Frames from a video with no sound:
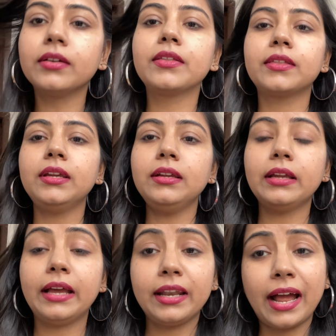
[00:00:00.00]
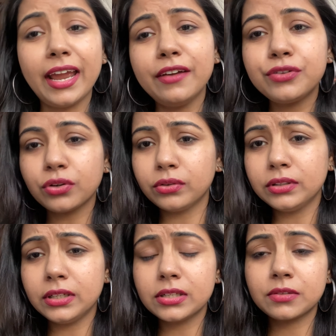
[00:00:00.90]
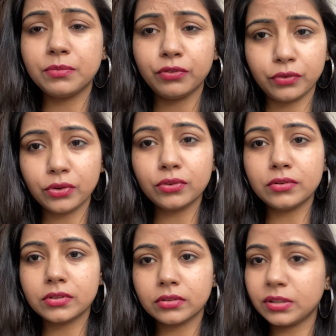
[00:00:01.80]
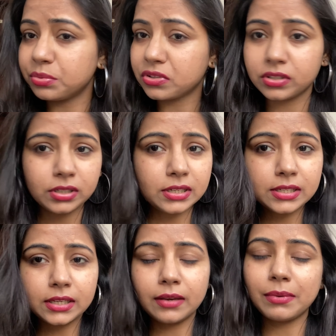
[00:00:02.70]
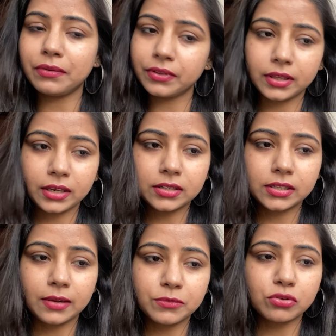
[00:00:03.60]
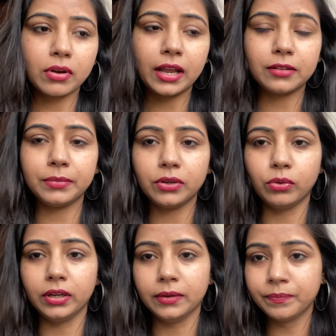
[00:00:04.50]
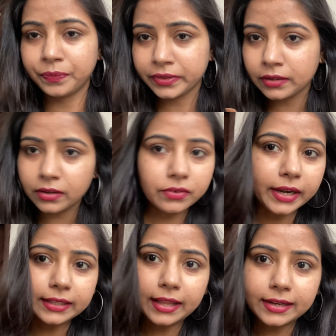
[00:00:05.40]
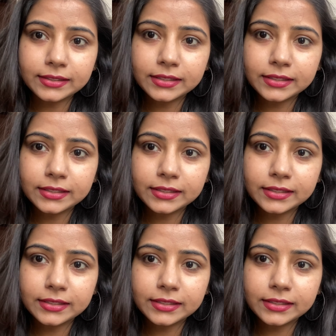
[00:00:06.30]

thing, and I have shown this before also. The procedure is same, everything is same, so I'll be going like that.